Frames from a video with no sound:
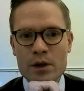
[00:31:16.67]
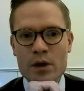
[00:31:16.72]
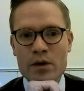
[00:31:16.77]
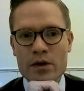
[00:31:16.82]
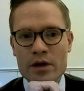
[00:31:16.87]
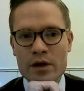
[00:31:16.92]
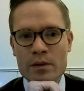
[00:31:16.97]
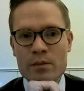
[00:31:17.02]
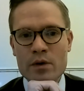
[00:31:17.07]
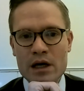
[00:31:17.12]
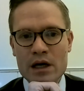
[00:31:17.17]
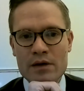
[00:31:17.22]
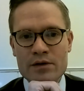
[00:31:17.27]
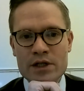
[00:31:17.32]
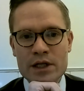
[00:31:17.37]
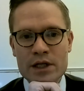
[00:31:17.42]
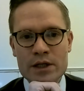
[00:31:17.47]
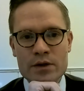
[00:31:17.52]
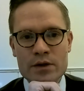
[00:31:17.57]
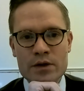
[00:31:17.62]
both in the
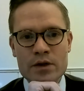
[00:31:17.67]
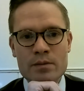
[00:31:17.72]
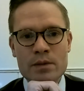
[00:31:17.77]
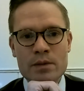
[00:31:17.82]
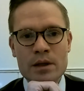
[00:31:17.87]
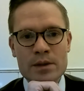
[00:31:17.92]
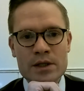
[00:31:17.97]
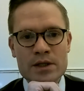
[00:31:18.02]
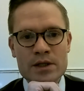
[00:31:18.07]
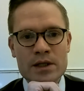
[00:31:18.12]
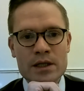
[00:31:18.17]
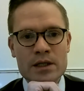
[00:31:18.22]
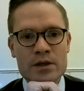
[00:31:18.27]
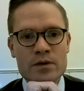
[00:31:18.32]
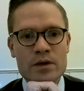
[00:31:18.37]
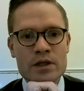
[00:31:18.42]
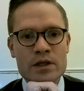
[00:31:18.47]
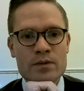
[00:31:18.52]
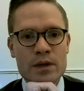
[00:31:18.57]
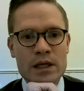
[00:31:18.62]
private sector and the public
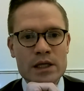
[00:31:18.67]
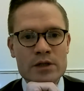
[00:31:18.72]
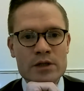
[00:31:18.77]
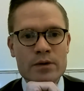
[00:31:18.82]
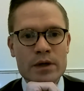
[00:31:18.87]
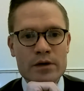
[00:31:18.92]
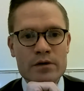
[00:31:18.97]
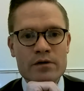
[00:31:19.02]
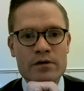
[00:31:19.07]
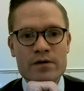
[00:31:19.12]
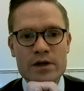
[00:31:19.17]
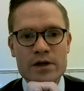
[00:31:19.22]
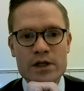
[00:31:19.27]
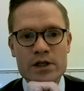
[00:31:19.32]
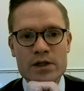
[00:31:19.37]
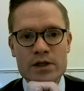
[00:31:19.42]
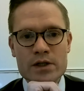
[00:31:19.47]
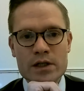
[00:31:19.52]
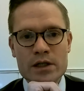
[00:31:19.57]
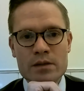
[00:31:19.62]
sector, as well as greater
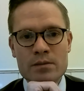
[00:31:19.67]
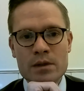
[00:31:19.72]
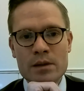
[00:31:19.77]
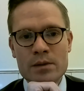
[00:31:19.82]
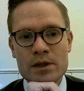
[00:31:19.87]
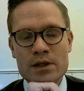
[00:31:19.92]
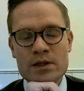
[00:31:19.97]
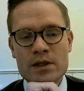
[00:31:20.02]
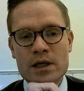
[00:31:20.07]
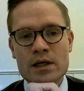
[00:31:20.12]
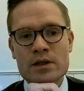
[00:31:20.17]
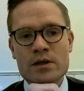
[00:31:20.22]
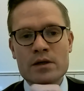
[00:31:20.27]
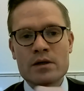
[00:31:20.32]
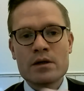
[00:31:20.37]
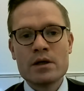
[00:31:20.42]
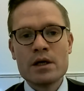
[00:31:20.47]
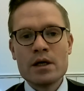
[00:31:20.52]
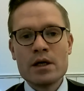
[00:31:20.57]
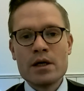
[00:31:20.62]
efficiency in the public
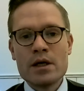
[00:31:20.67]
sector.